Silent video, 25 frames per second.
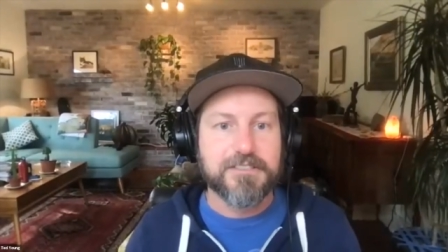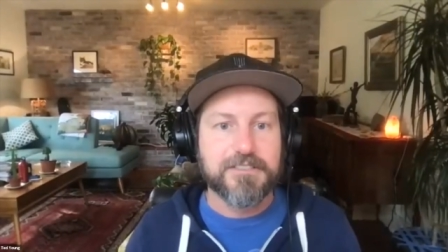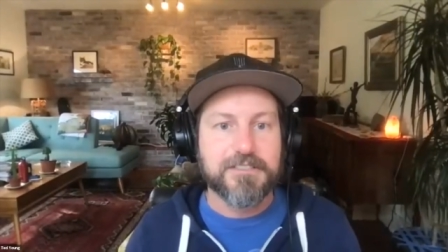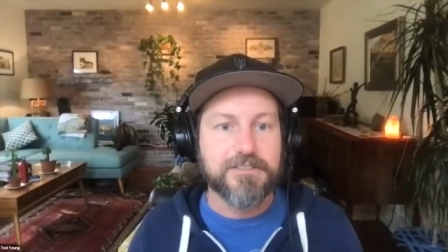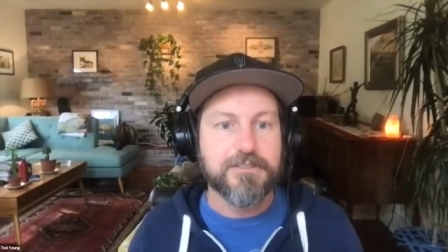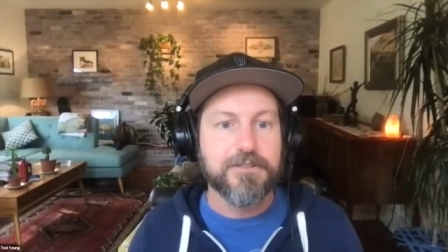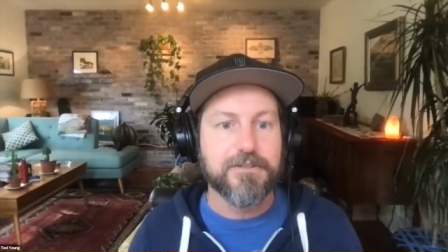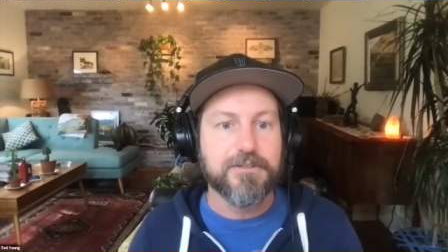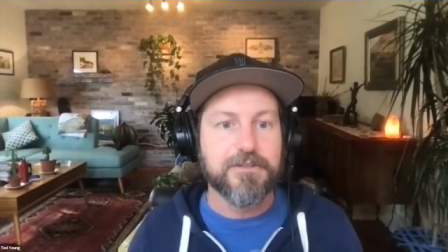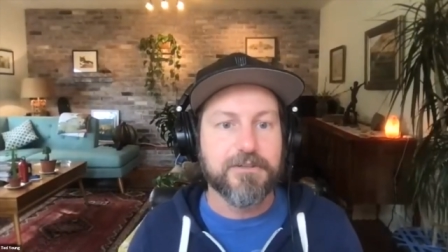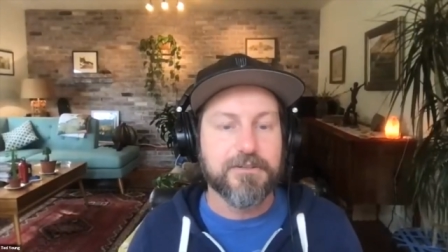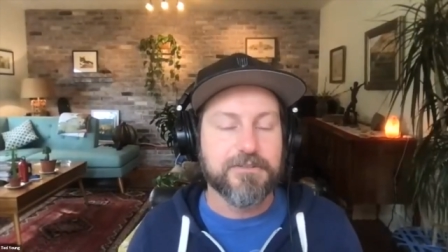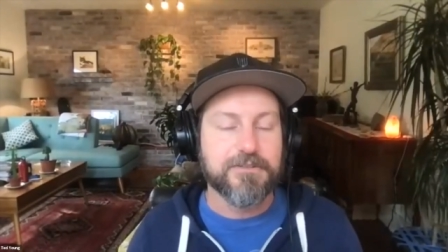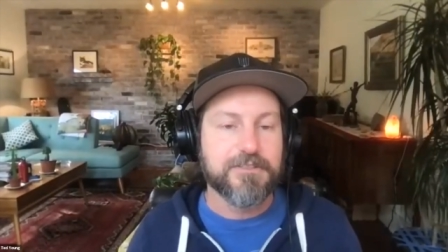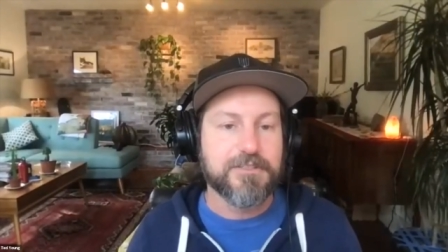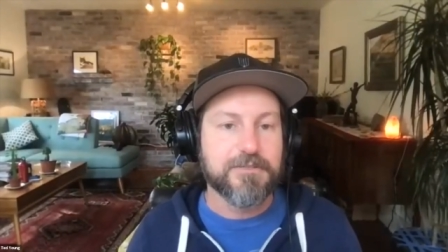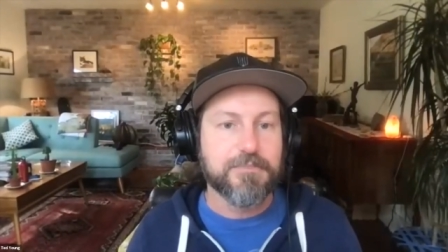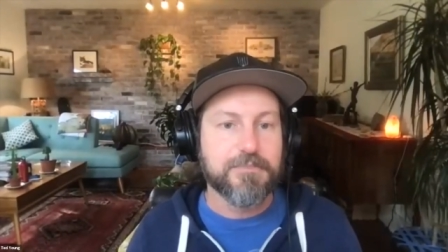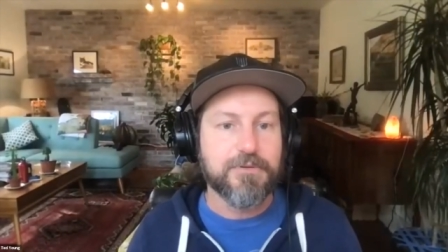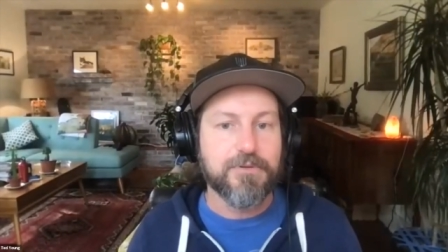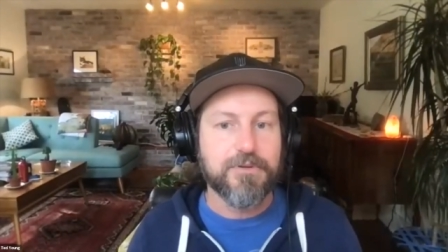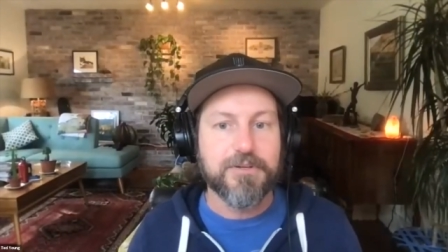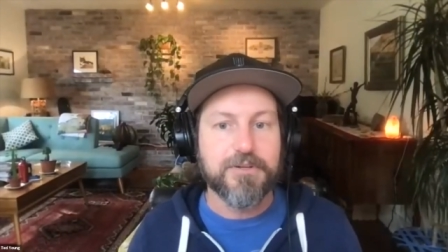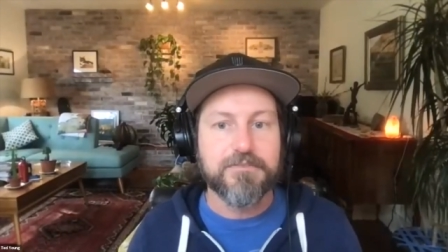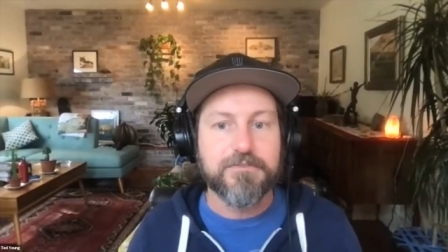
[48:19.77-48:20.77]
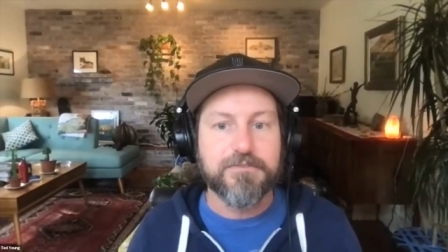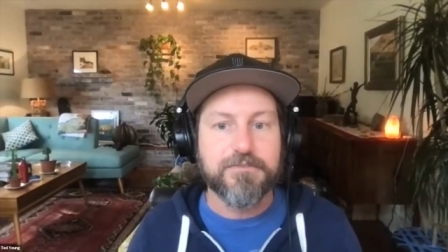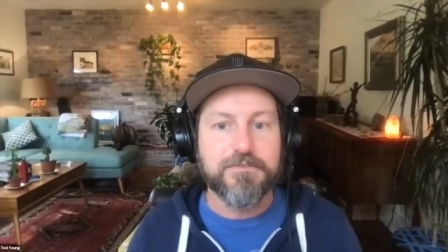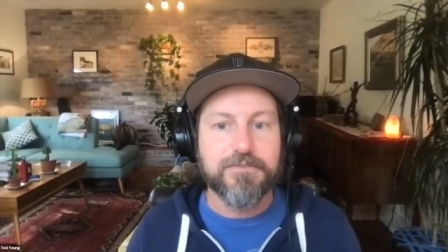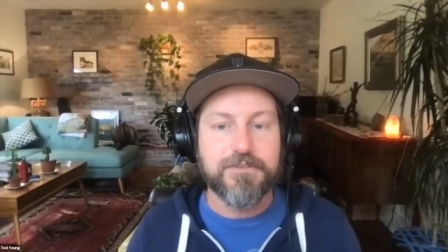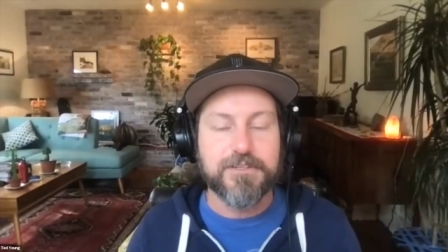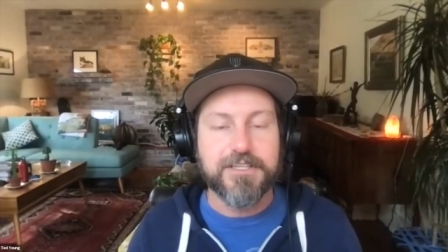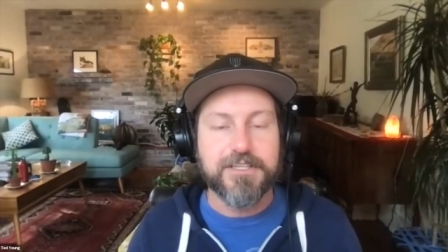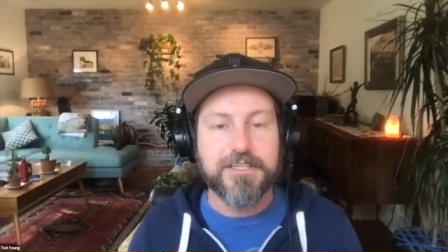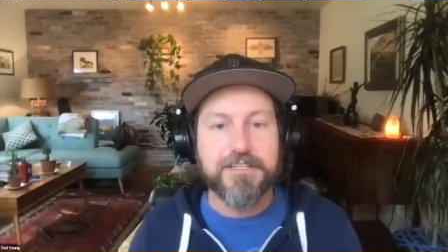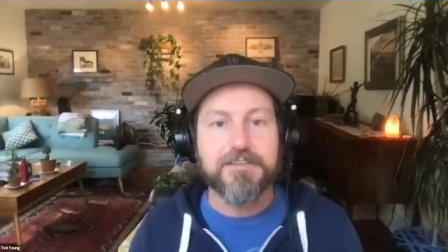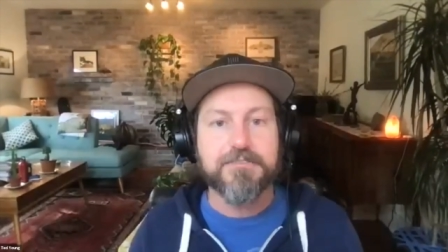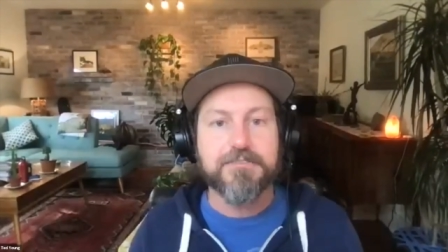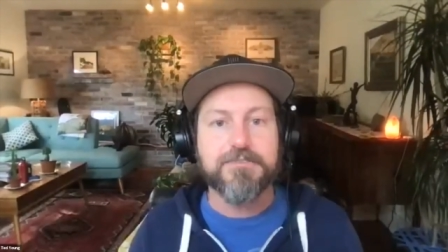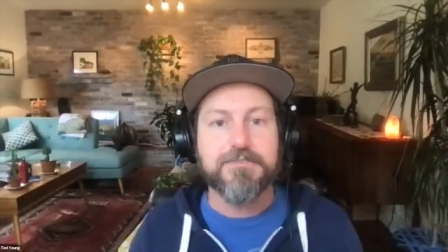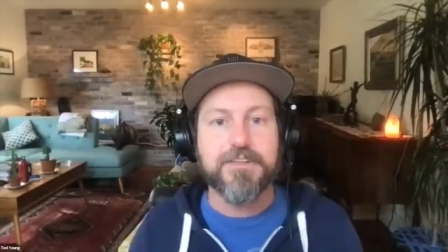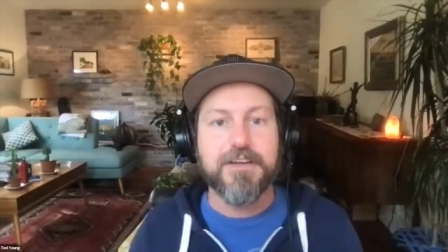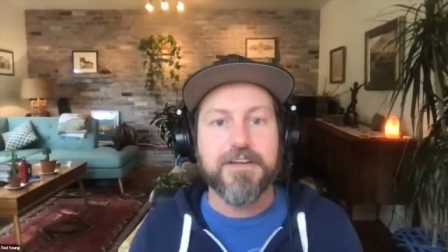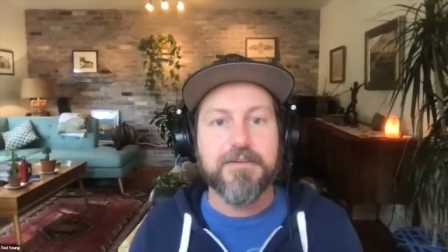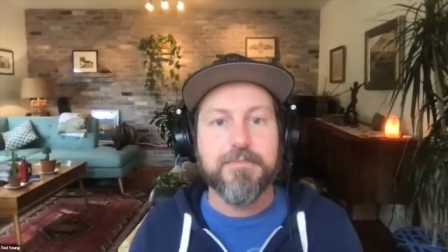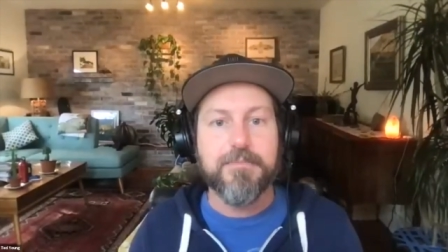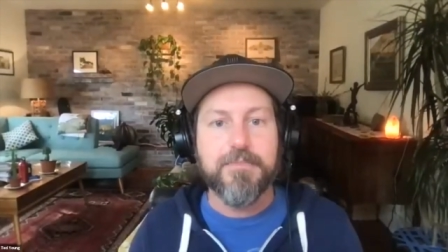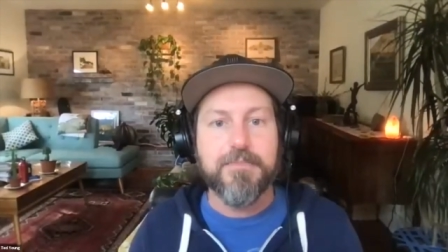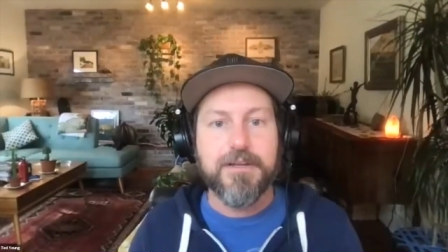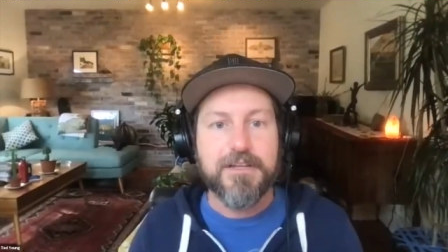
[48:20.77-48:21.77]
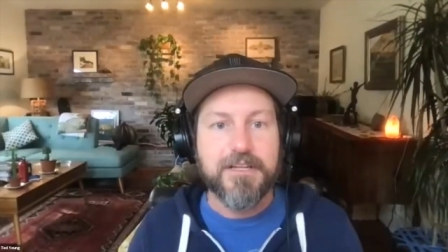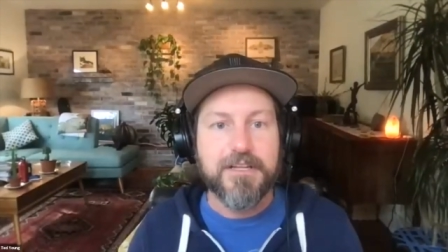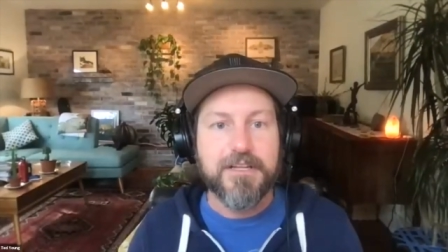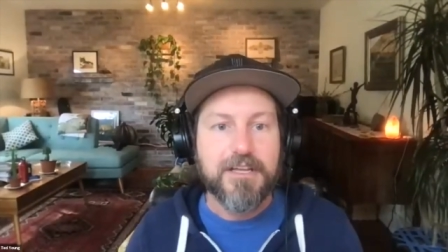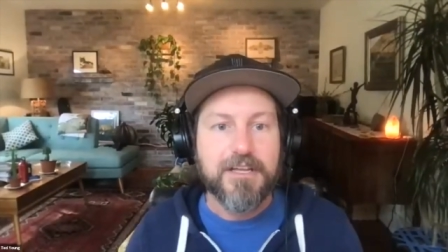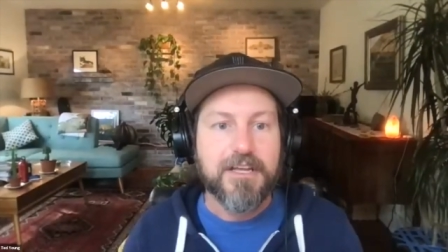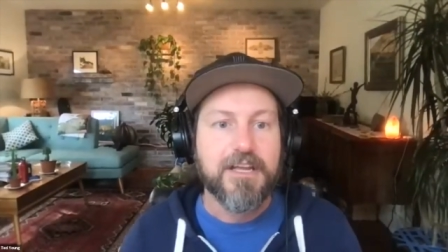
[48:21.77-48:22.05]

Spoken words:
your deployed fleet of them.